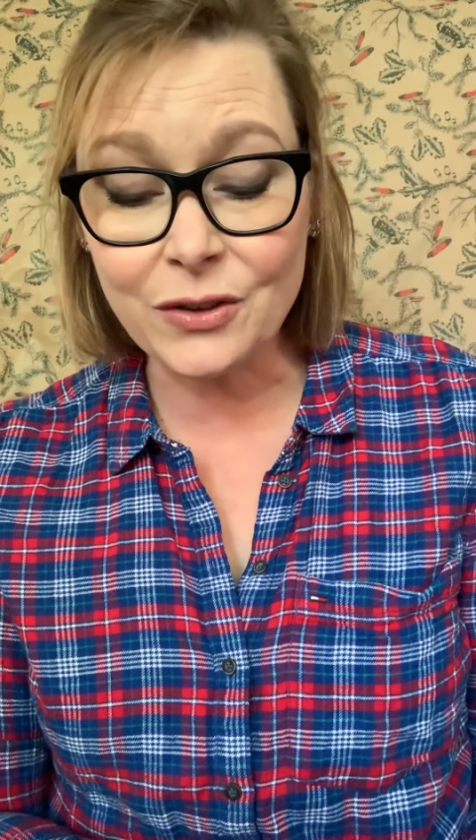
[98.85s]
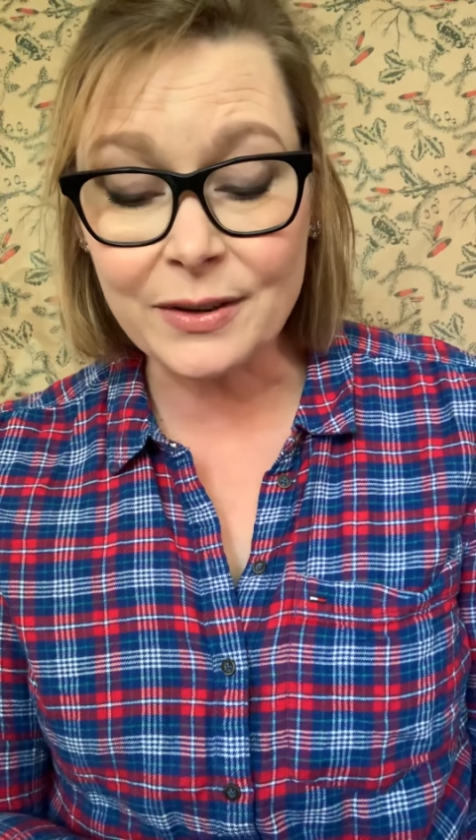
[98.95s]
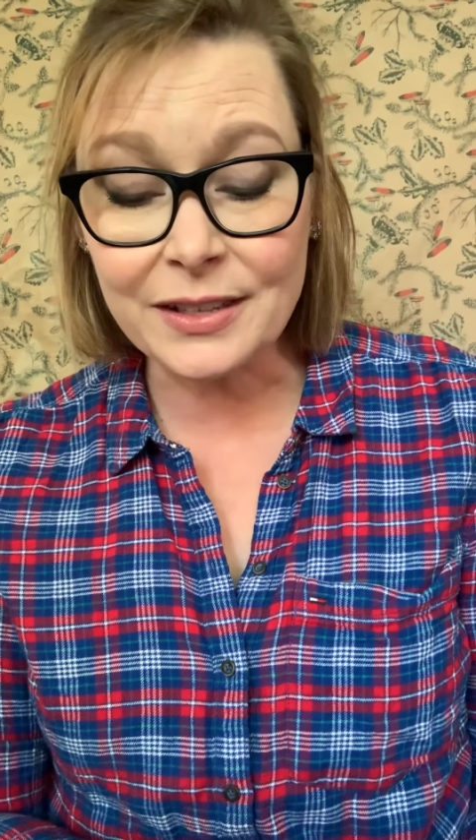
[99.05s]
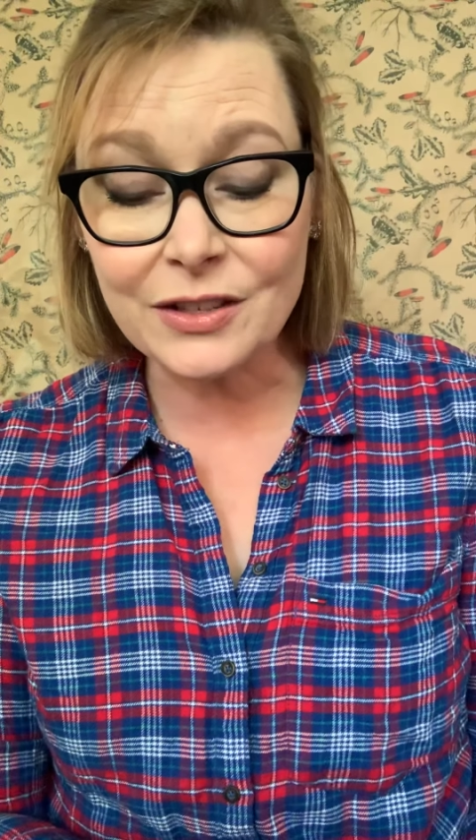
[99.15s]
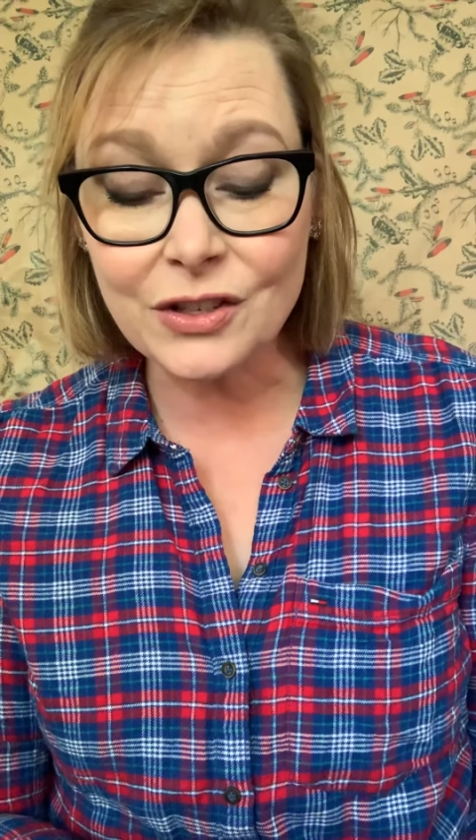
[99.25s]
I was
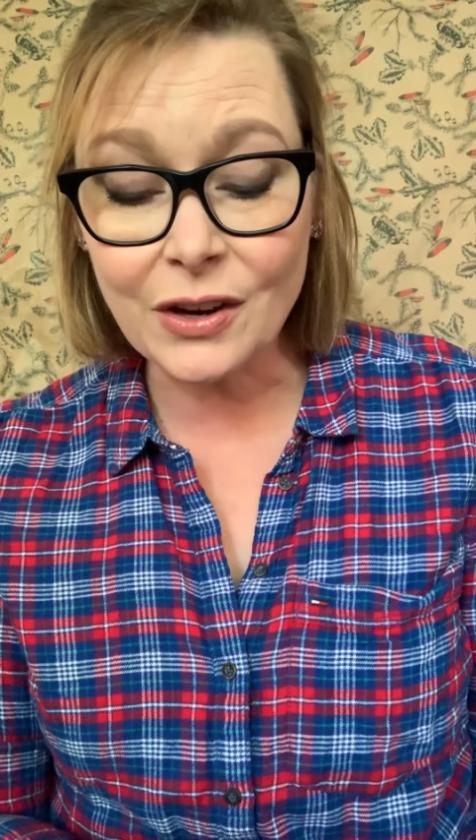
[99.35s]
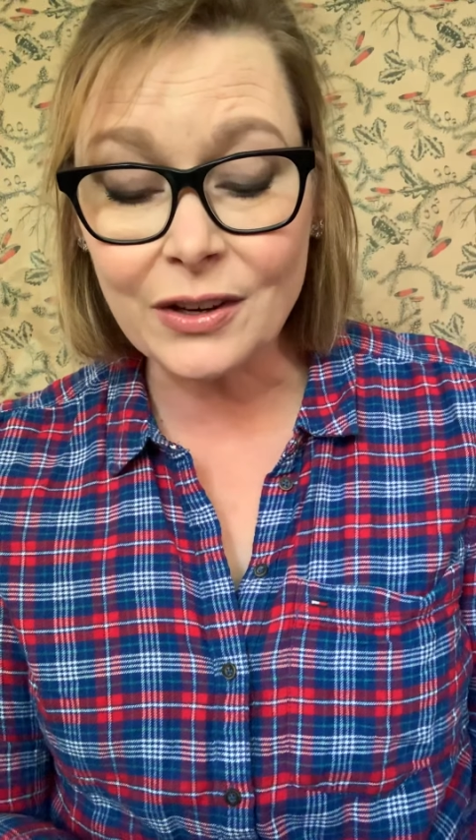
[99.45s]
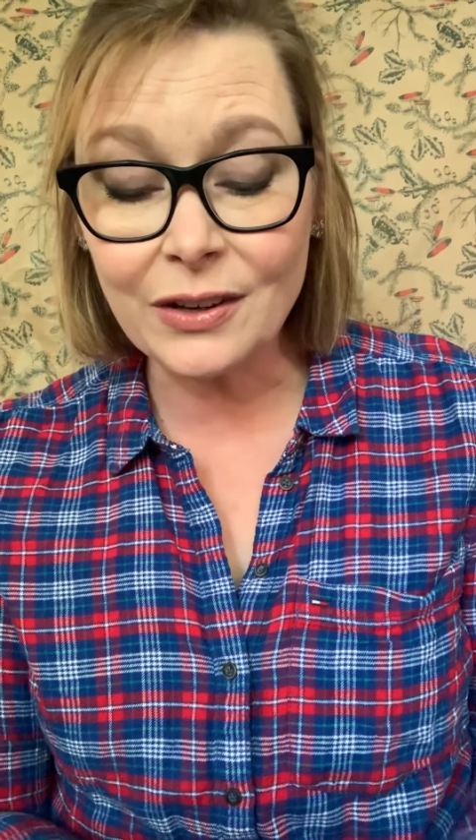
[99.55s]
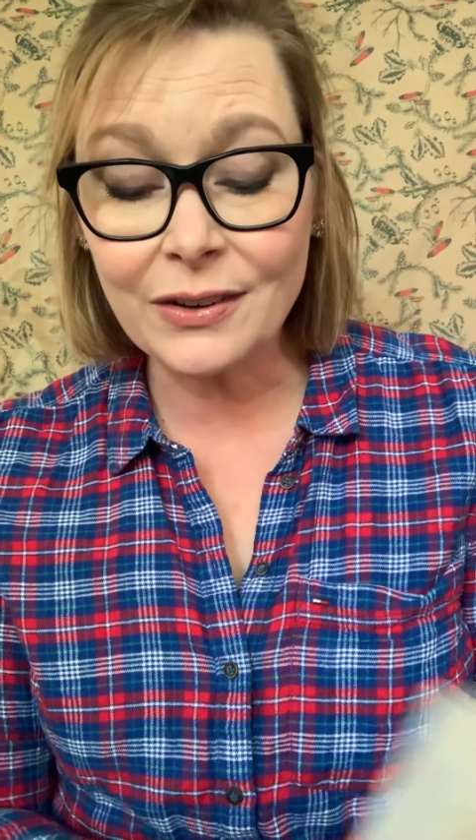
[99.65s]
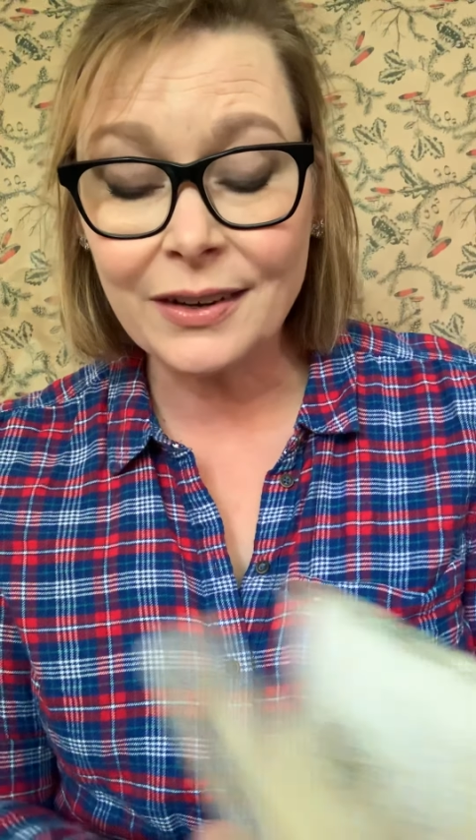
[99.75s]
going to show
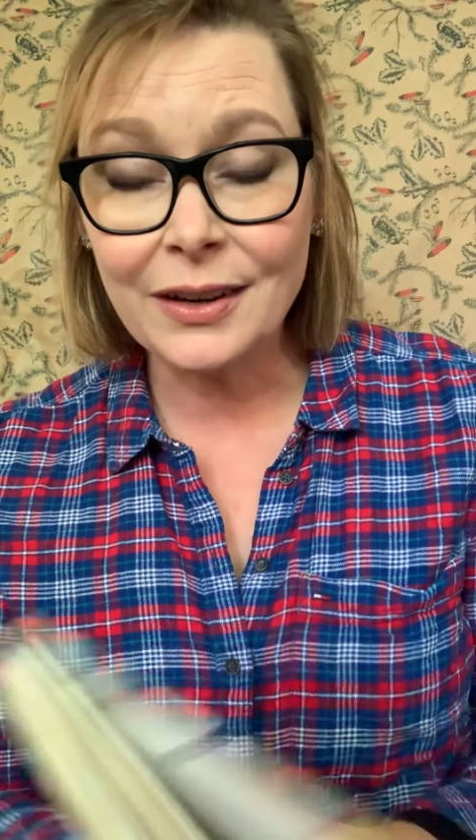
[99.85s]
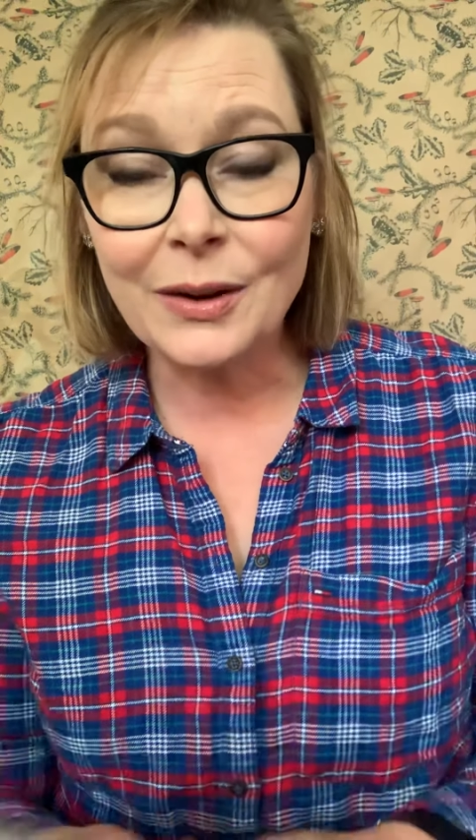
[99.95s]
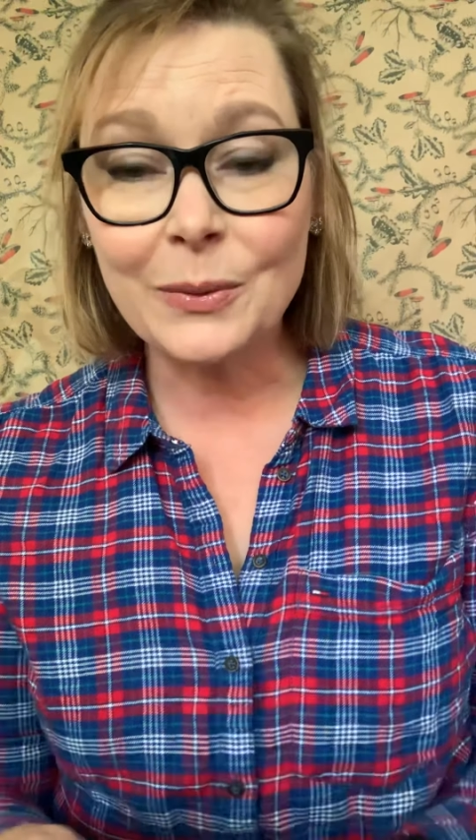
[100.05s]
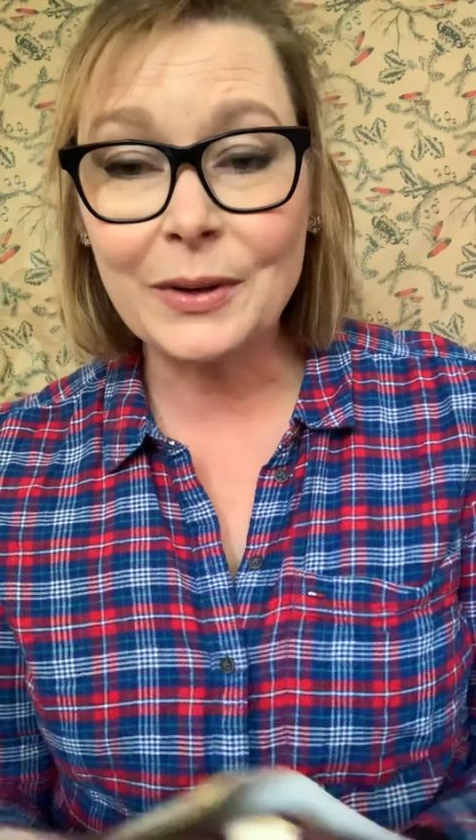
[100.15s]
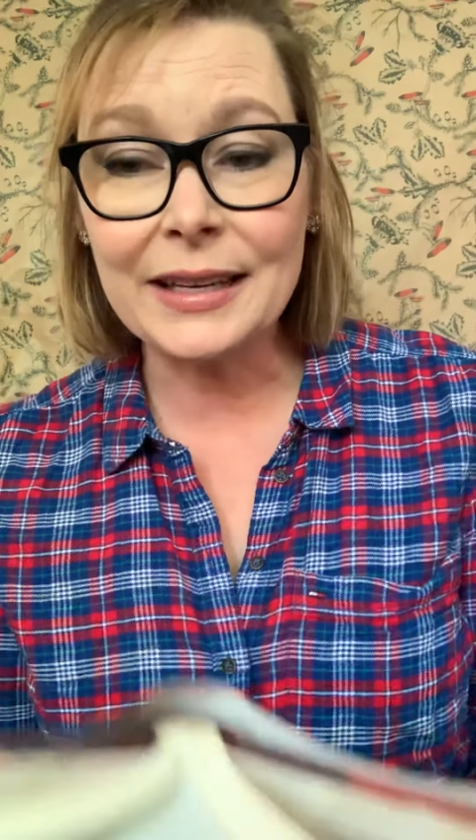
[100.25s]
you,
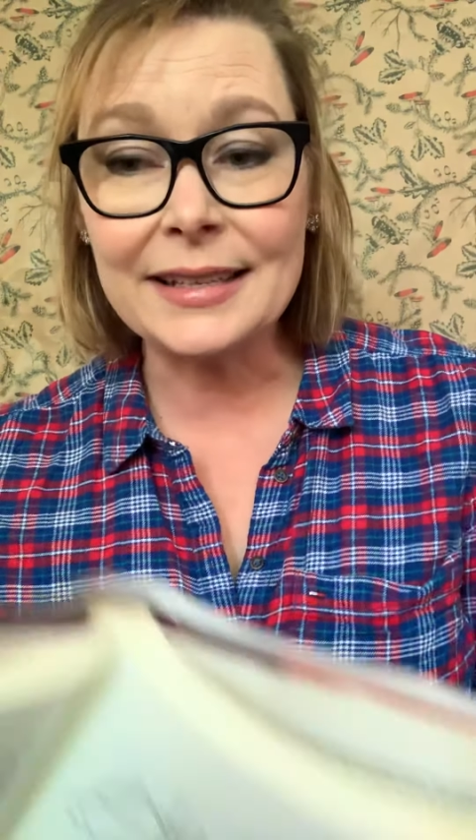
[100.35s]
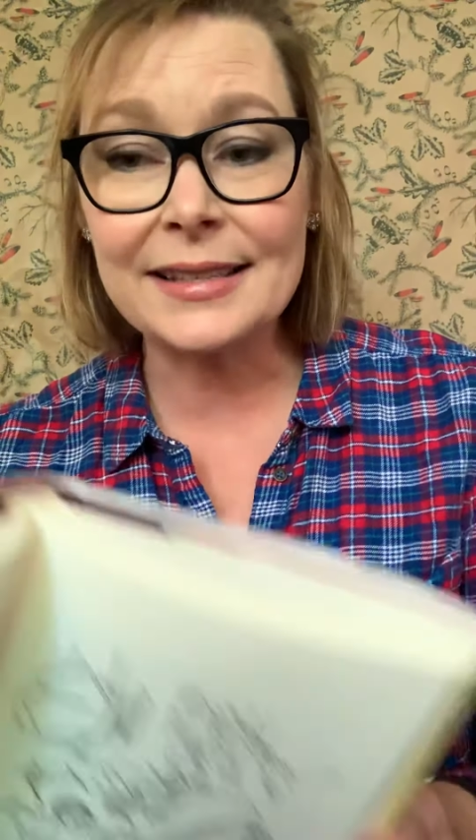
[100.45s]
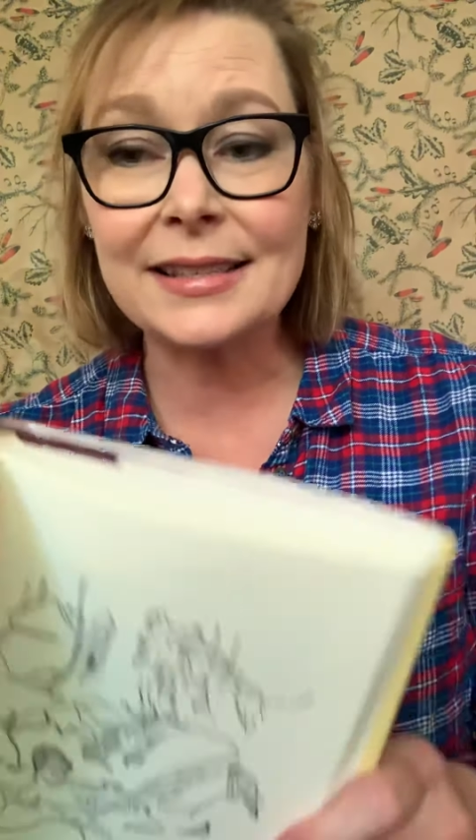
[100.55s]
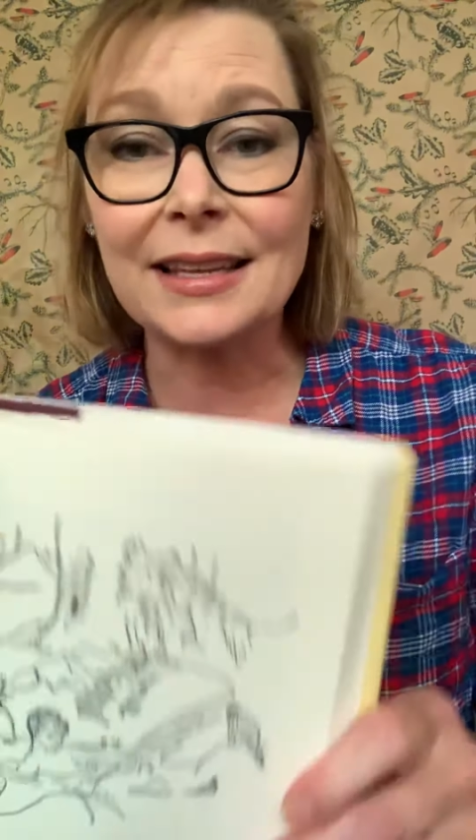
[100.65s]
where he's